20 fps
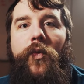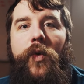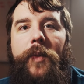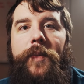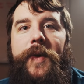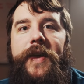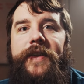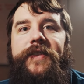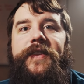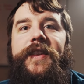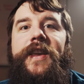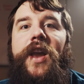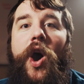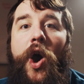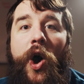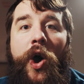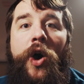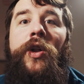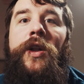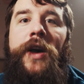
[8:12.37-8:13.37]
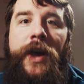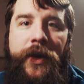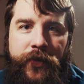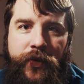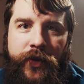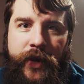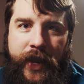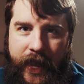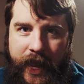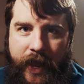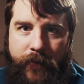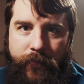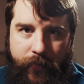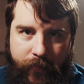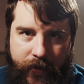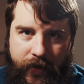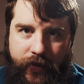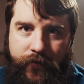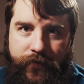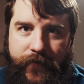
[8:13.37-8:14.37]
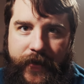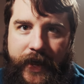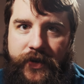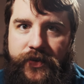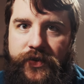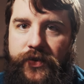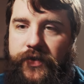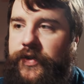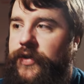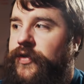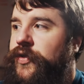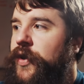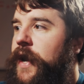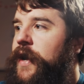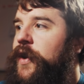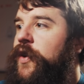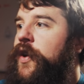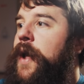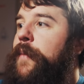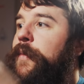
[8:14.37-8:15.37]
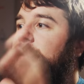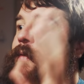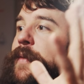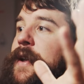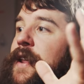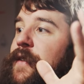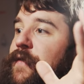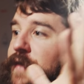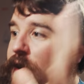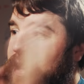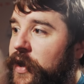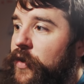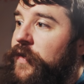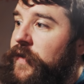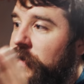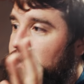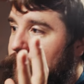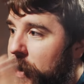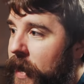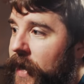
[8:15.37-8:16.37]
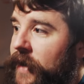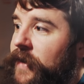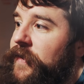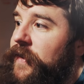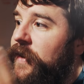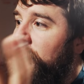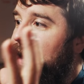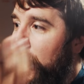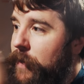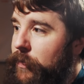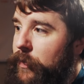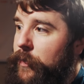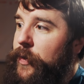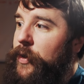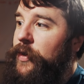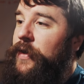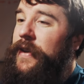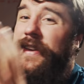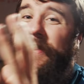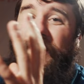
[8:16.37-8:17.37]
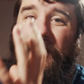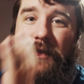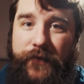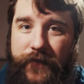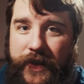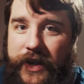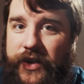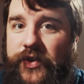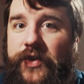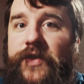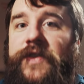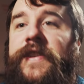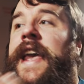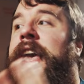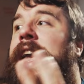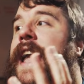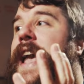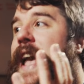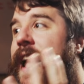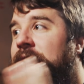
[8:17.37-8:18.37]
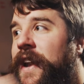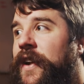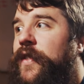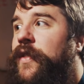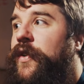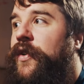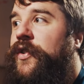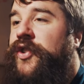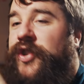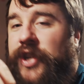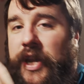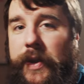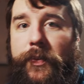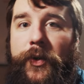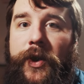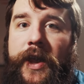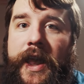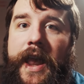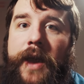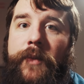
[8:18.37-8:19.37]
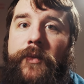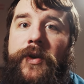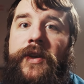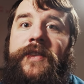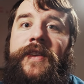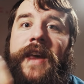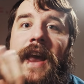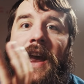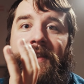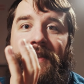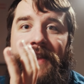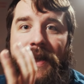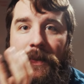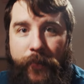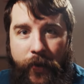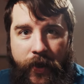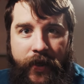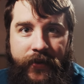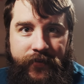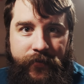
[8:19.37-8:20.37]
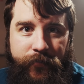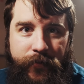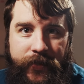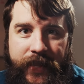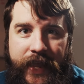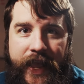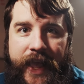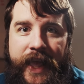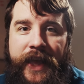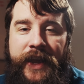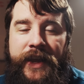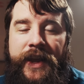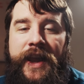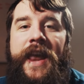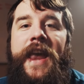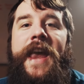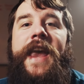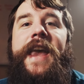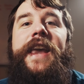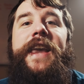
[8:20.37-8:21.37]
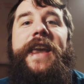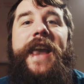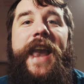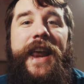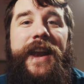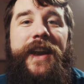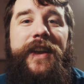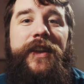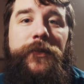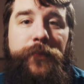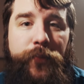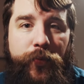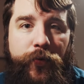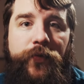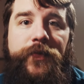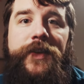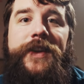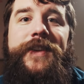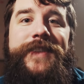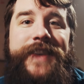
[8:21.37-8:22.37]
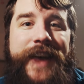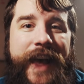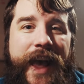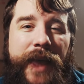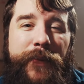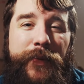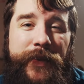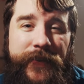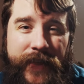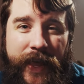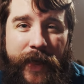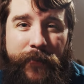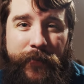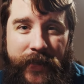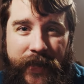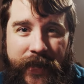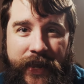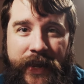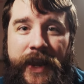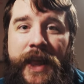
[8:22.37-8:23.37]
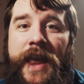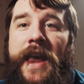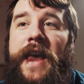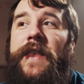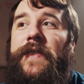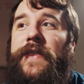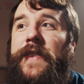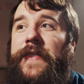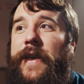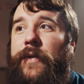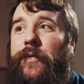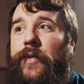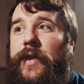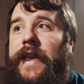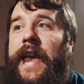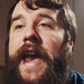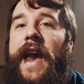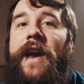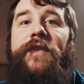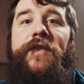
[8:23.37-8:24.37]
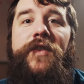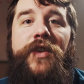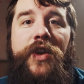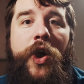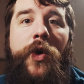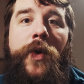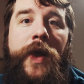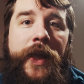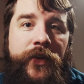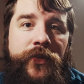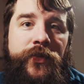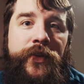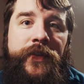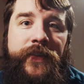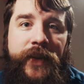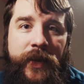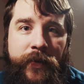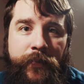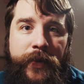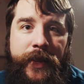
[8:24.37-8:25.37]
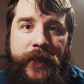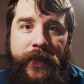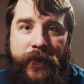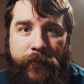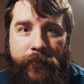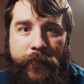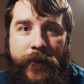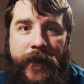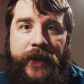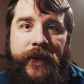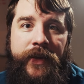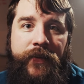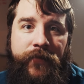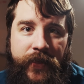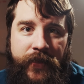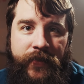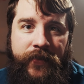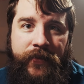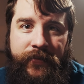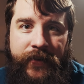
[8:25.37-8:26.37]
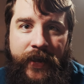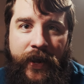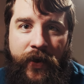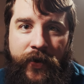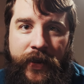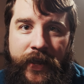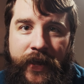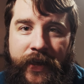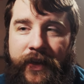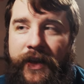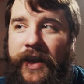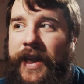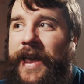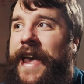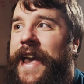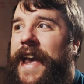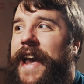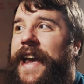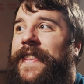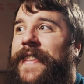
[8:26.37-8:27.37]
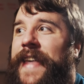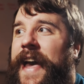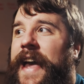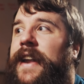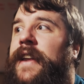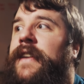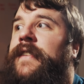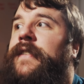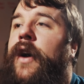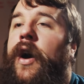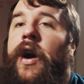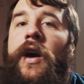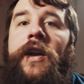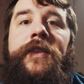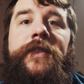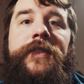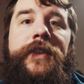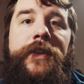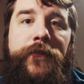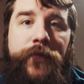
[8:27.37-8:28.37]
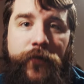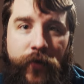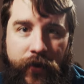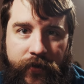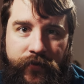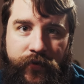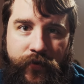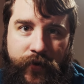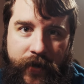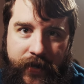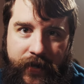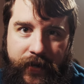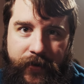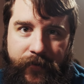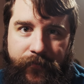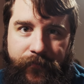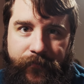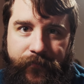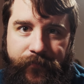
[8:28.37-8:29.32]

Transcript: While basically all other camera manufacturers are trying to cram as many video specs and capabilities and features into their cheaper cameras as they possibly can, Canon has proven time and time again that they really have no interest in being competitive in this area. And that is honestly frustrating.